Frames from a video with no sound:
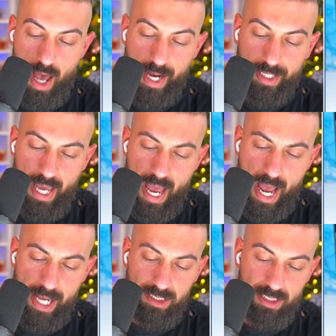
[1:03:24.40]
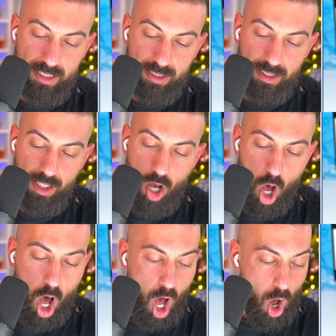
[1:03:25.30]
Ekans.
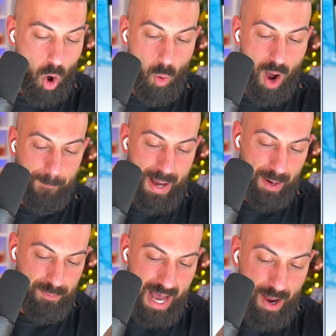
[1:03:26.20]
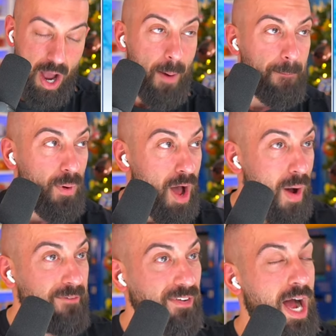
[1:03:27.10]
Oh, what back. Bro,
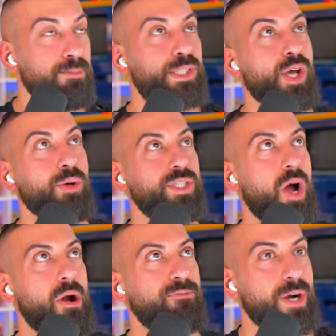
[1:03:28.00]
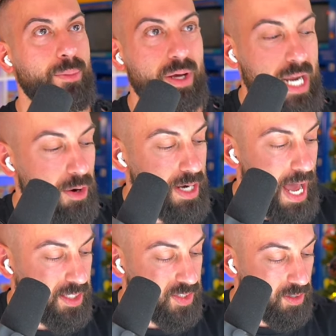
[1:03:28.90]
I'm so sorry. I forgot about
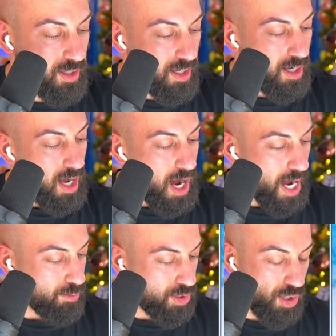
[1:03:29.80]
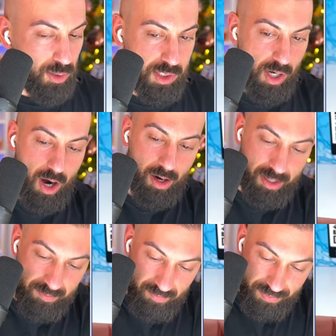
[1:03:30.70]
Aerodactyl. I am so
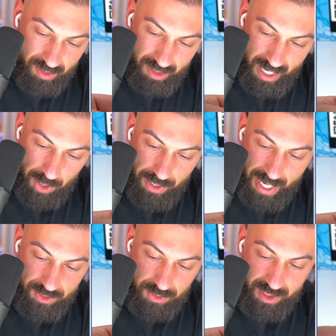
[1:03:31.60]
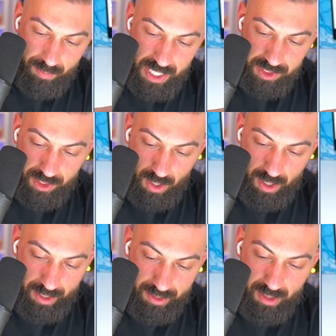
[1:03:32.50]
sorry. Aerodactyl is an amazing
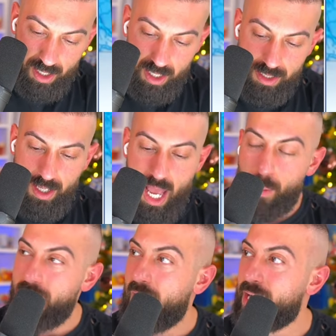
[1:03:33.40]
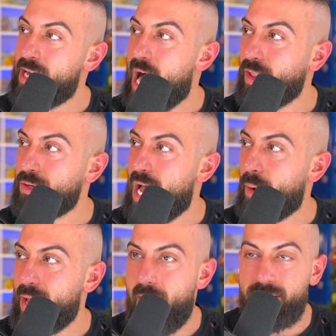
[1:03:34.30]
card. And we got it in holo
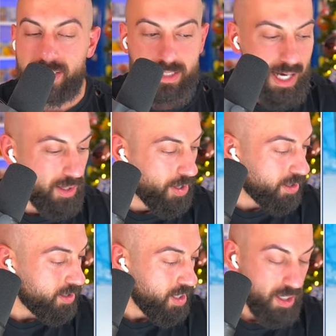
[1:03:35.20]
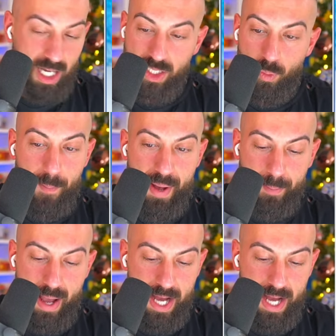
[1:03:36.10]
now. We had it as a non-holo earlier. Got the one-pack